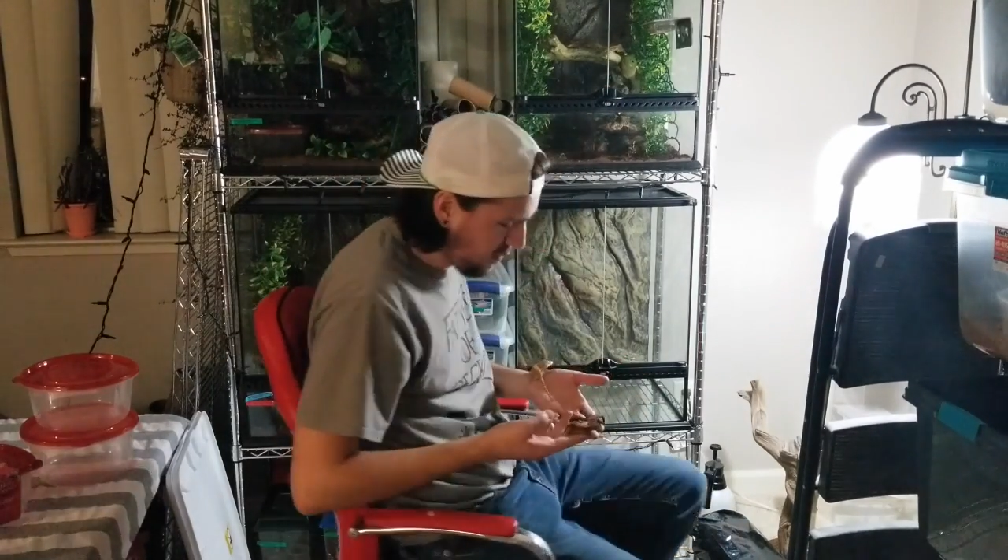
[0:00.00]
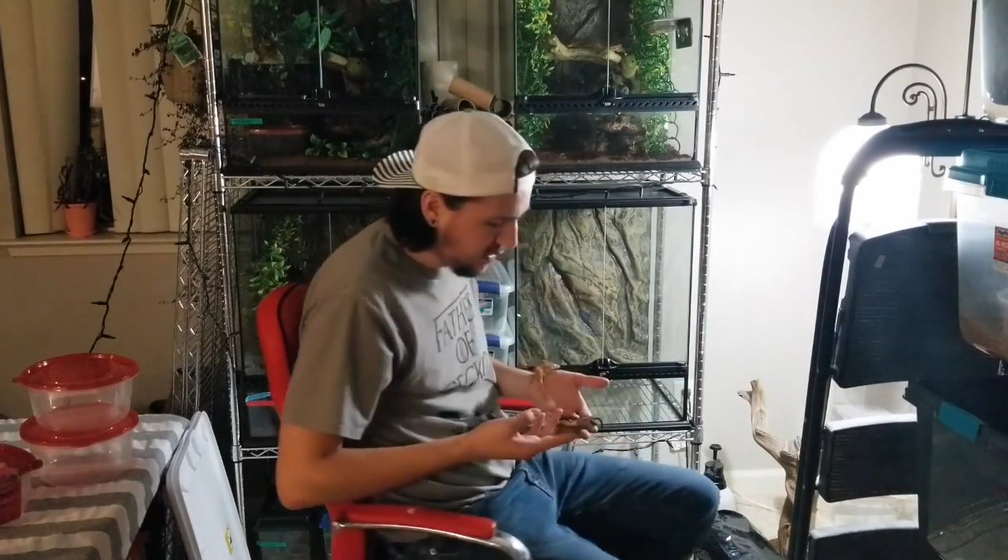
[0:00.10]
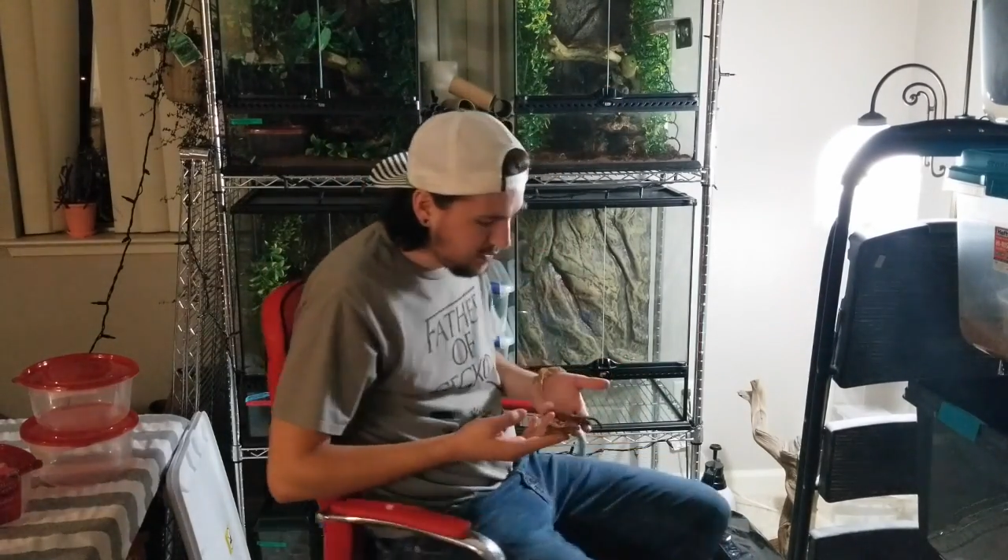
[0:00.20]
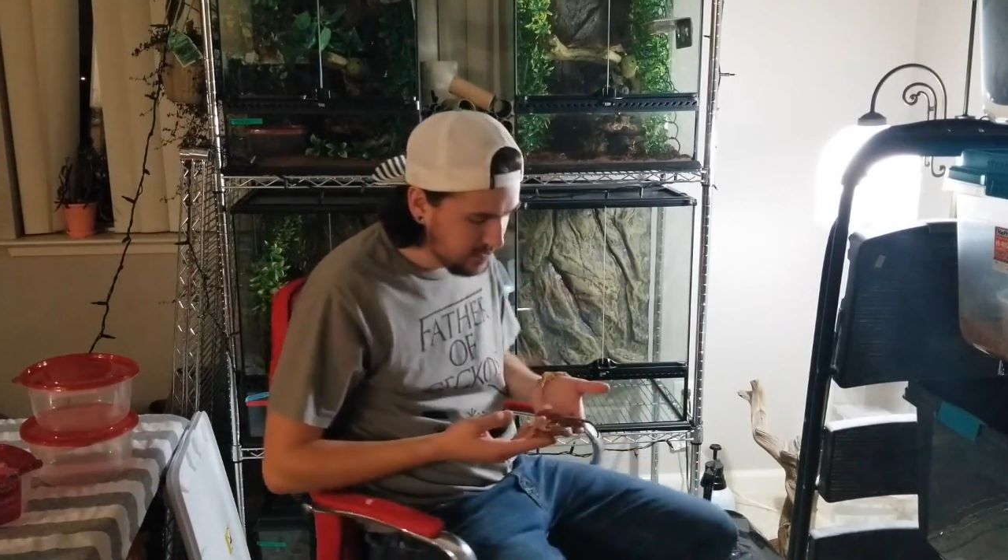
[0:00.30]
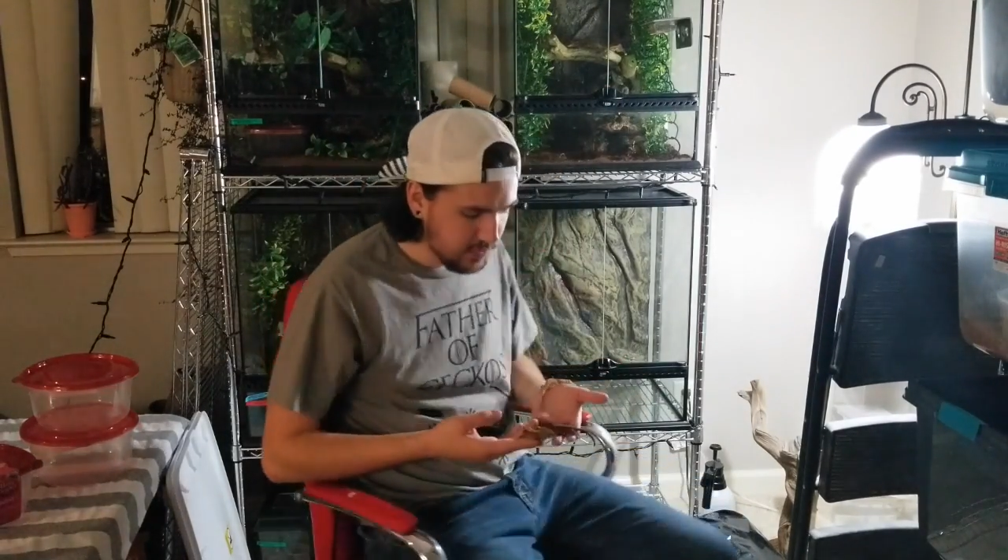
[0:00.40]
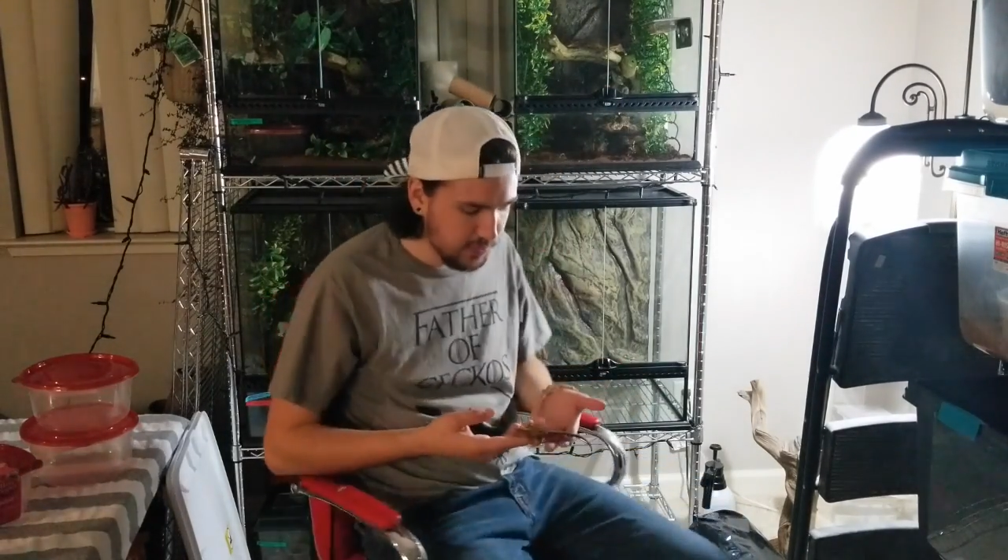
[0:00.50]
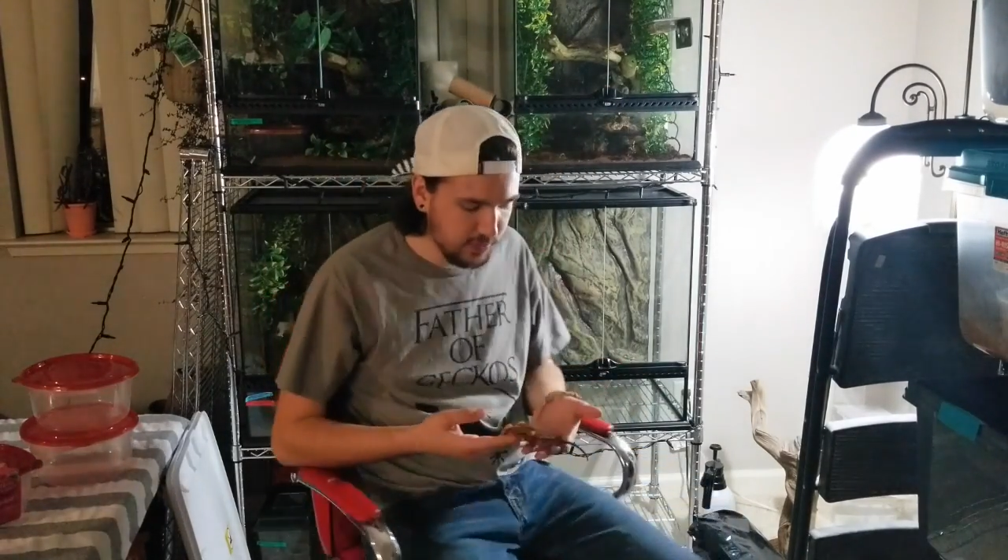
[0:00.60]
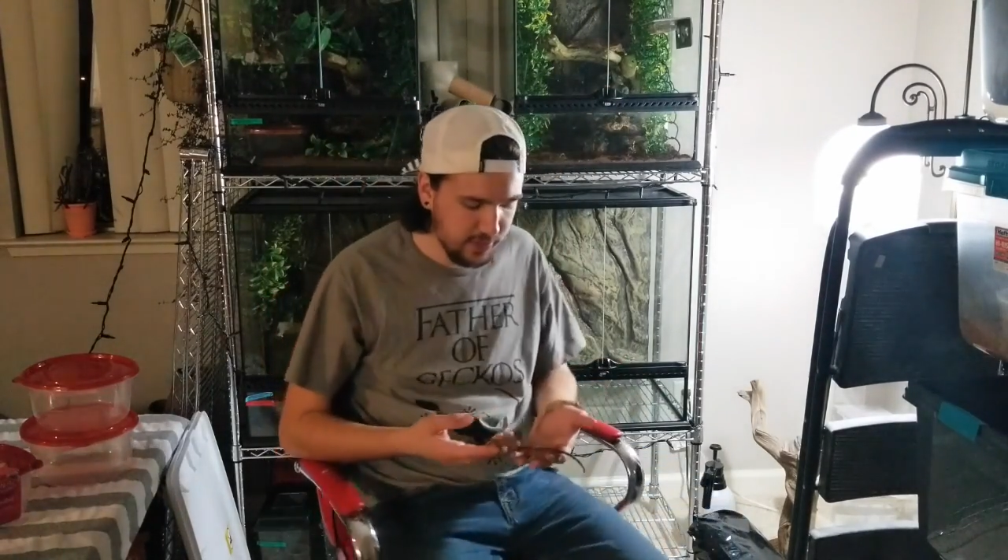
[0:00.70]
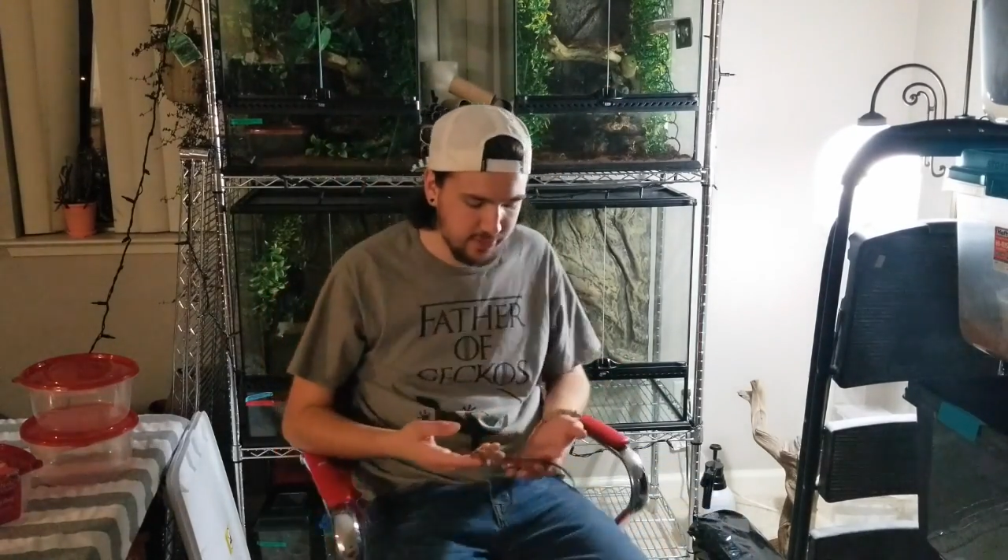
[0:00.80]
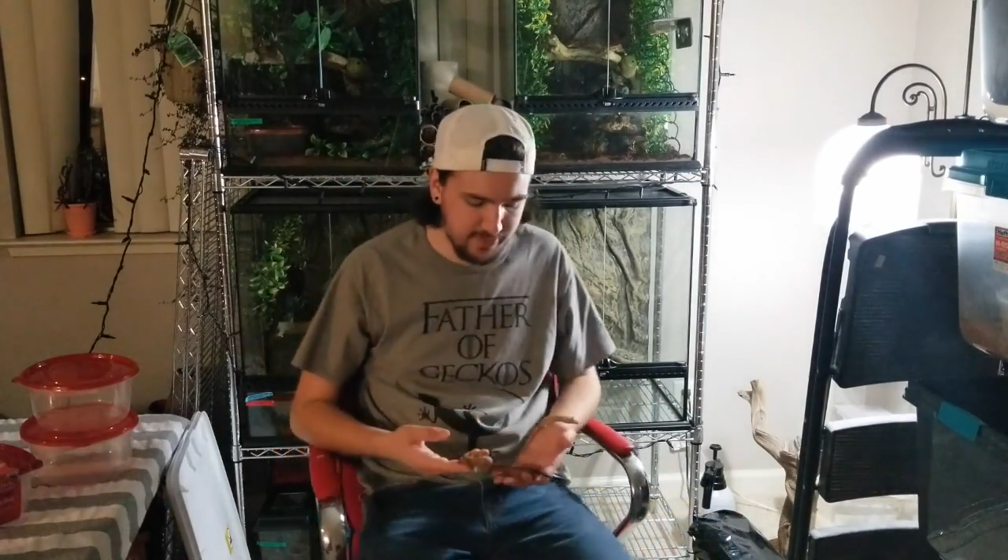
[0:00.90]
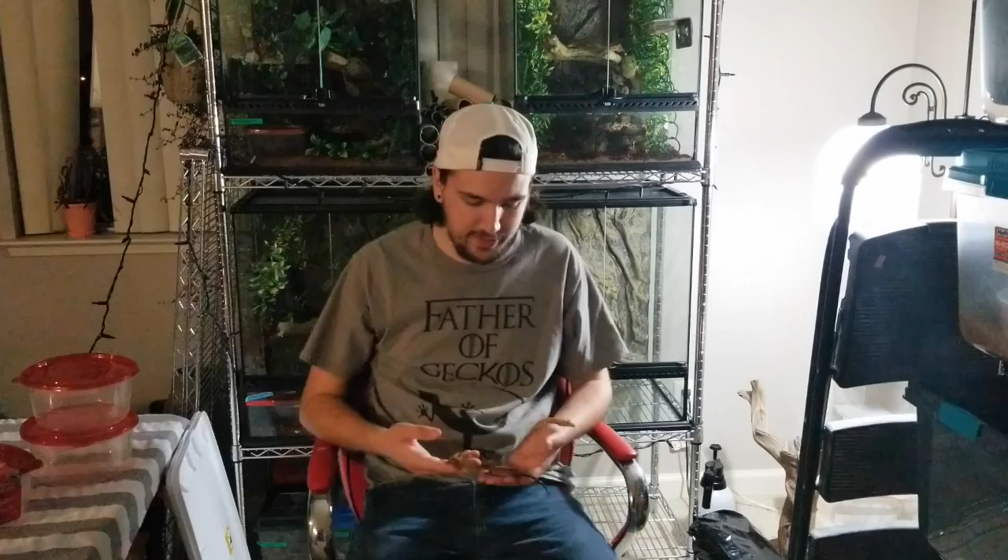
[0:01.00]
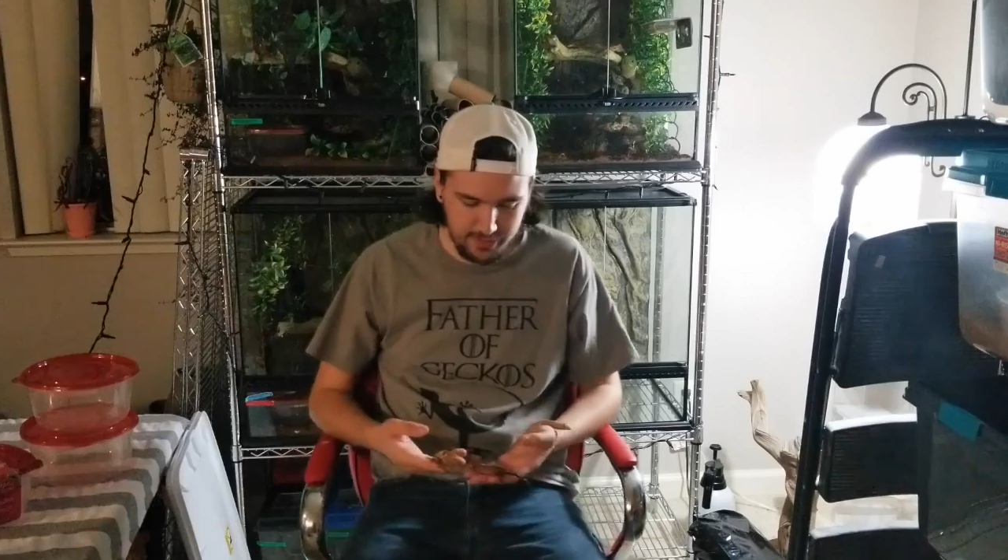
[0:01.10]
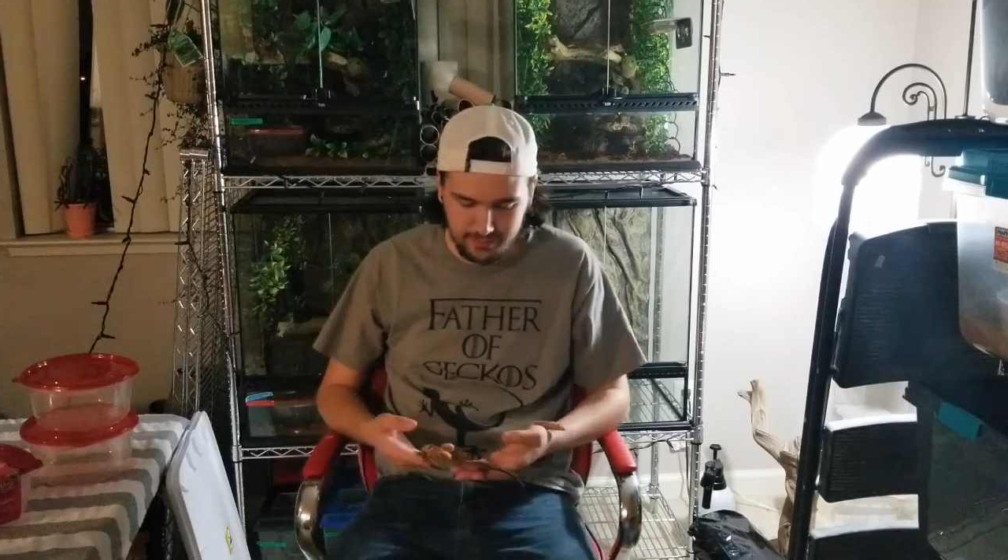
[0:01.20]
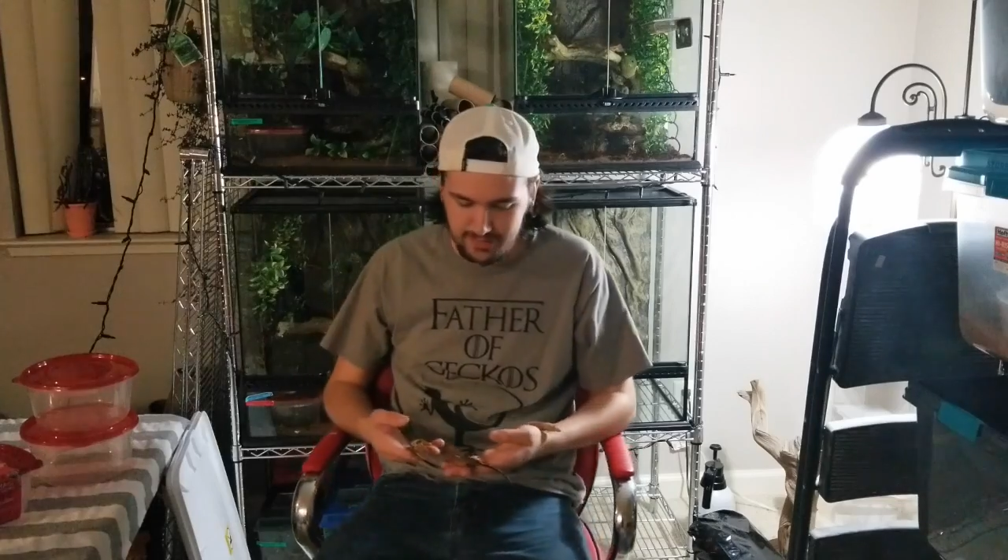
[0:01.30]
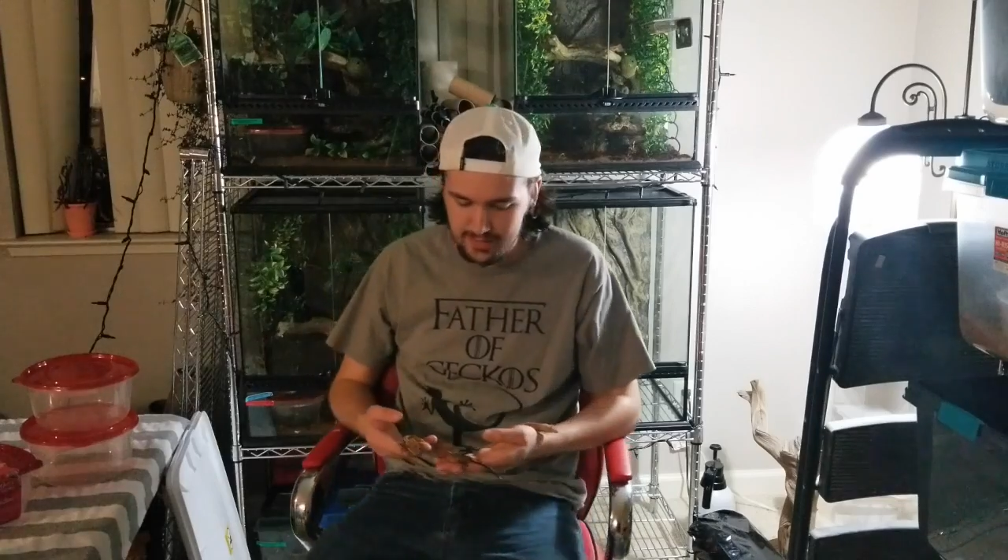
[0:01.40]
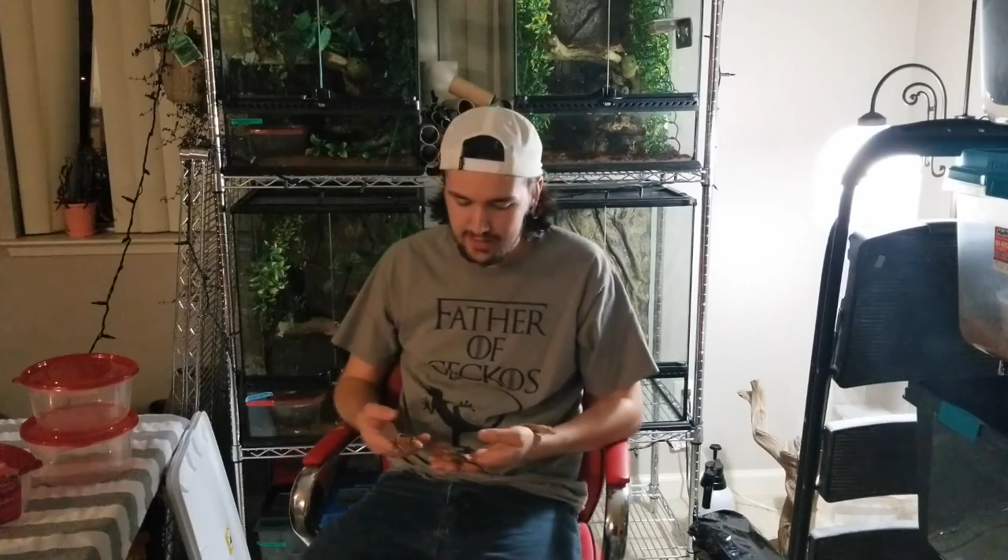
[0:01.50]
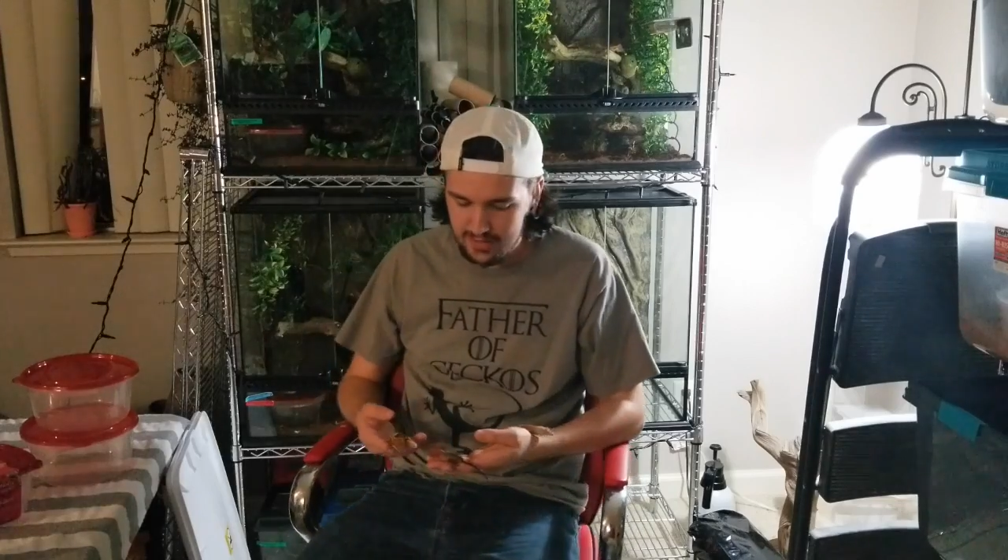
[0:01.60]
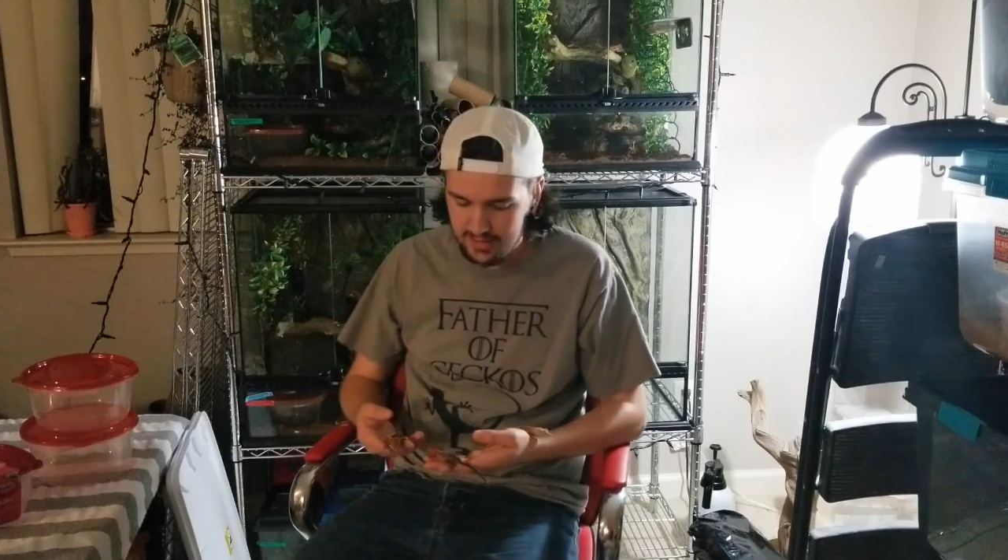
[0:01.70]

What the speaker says: So here are my 3